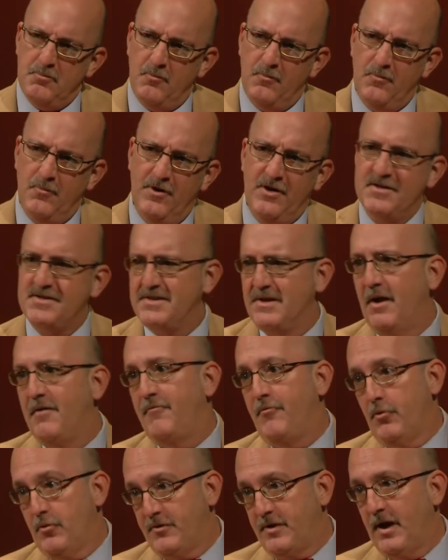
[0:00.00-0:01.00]
Well, it's not
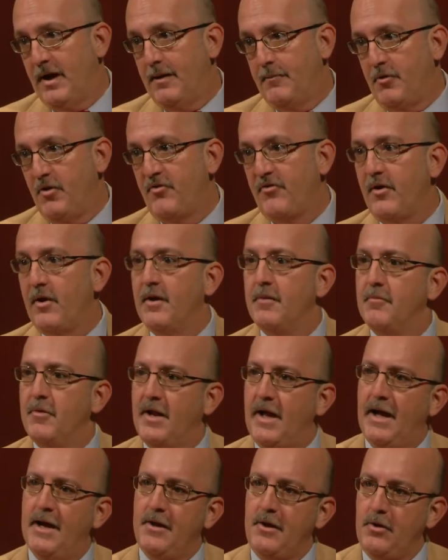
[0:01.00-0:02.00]
full-time, you said, but
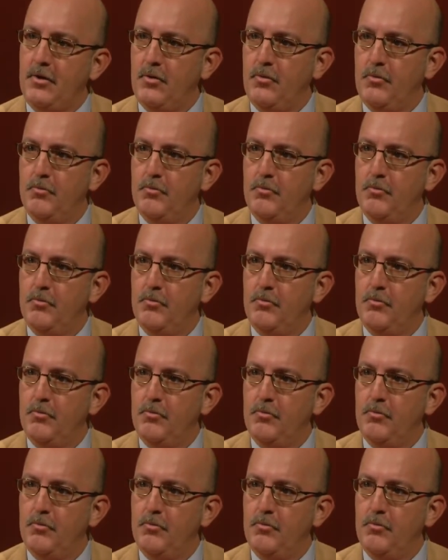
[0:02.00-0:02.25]
how do you